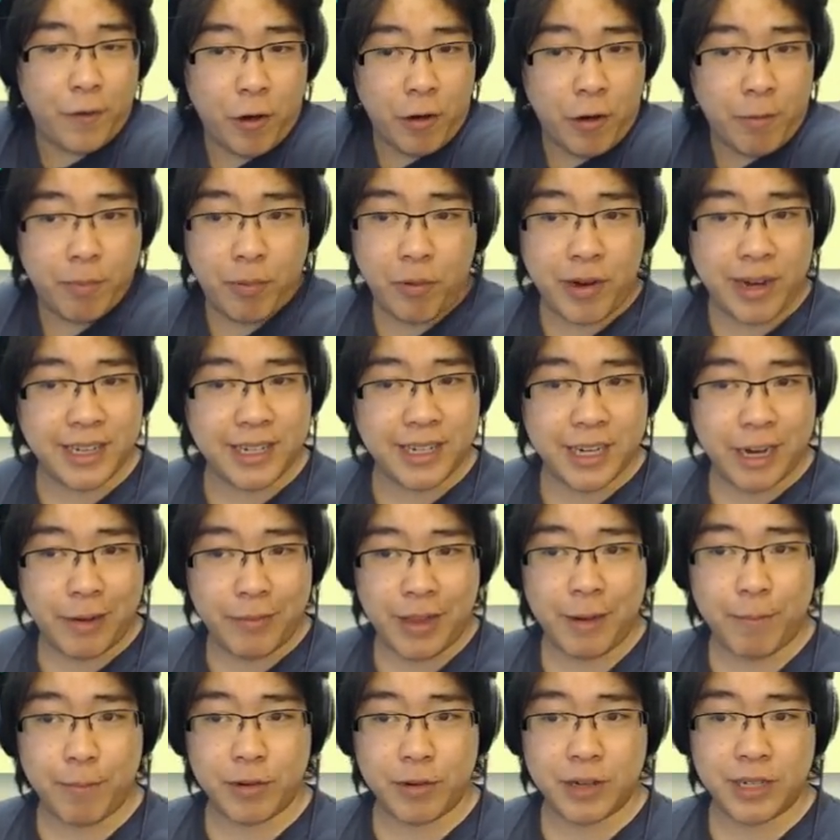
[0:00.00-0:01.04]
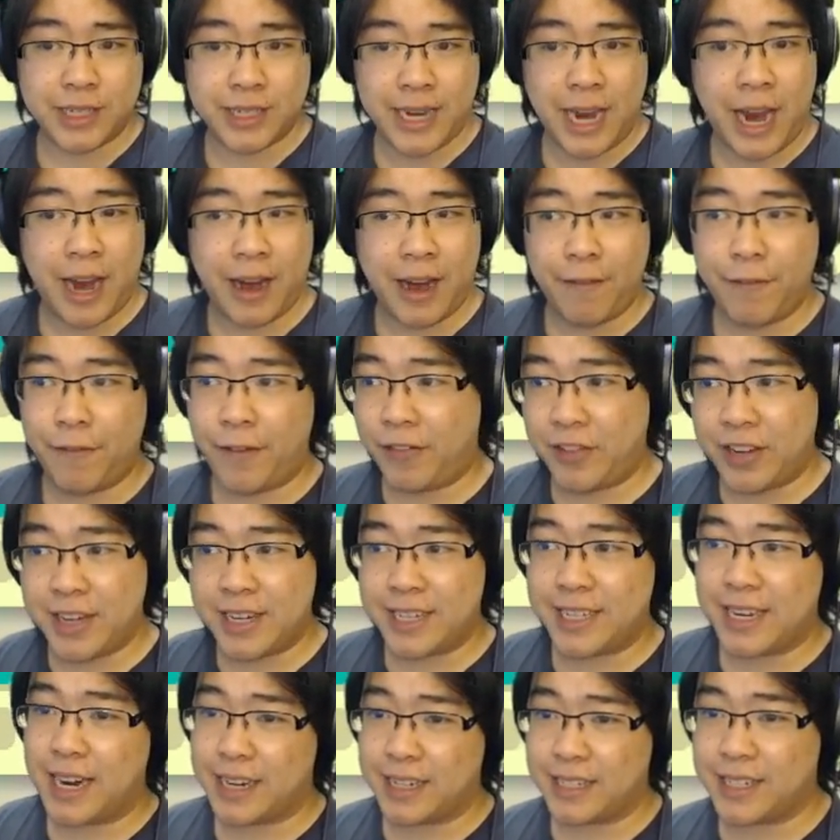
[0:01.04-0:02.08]
four point something percent,
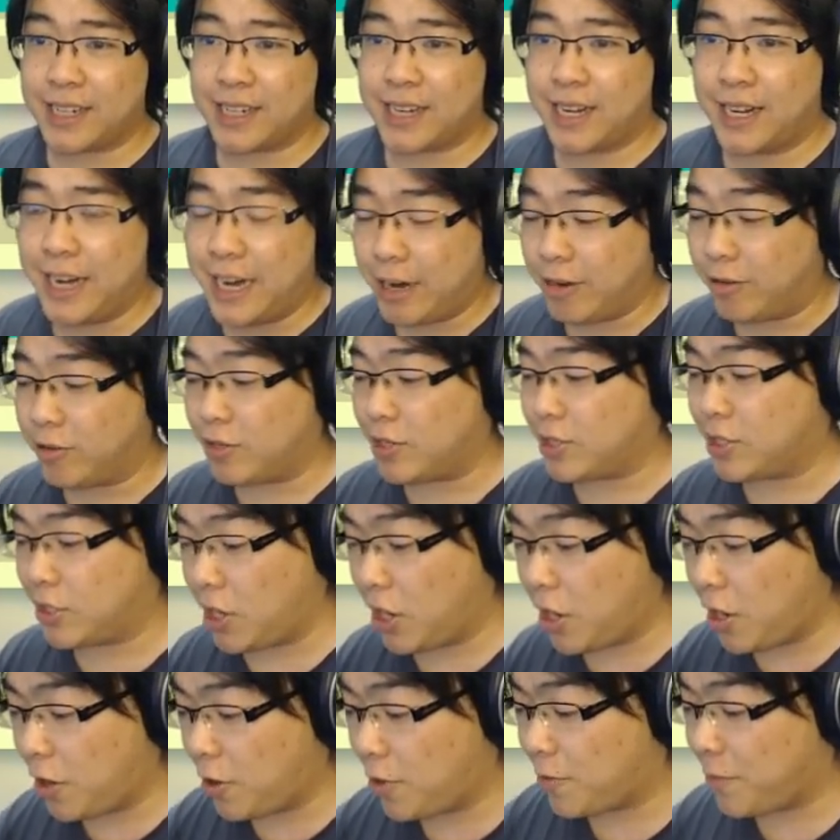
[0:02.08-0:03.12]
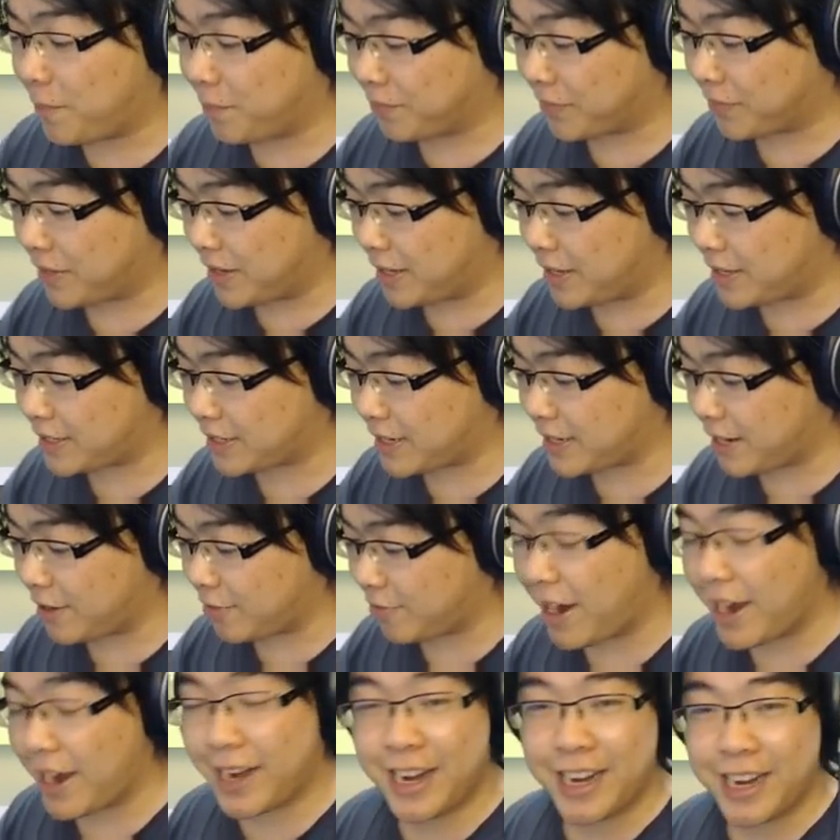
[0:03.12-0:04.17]
fifty seconds to clear, so let's
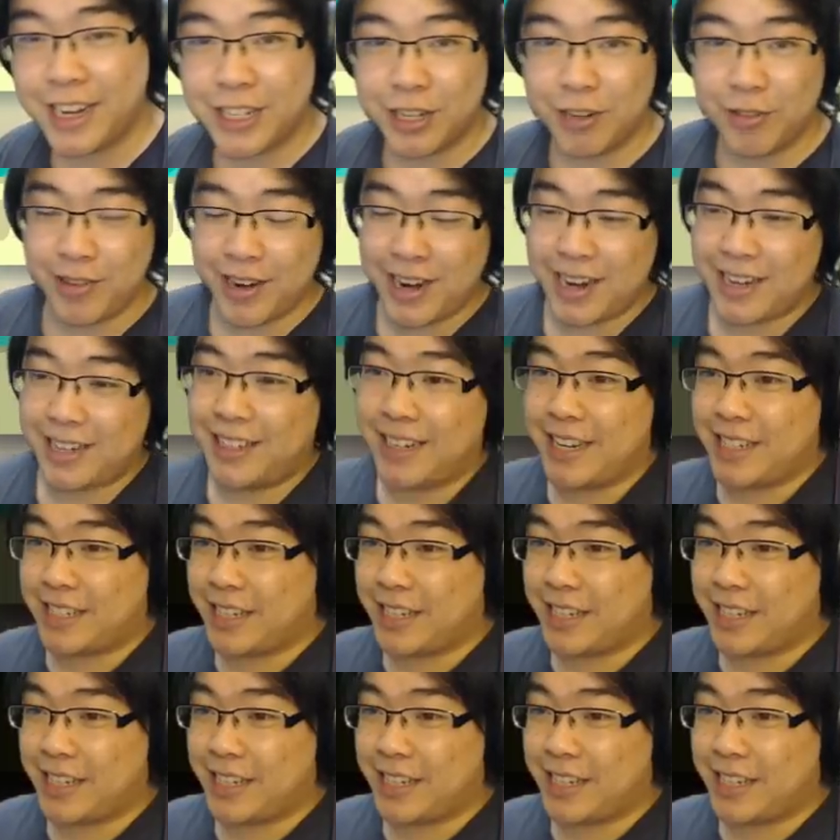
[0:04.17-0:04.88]
get right into it.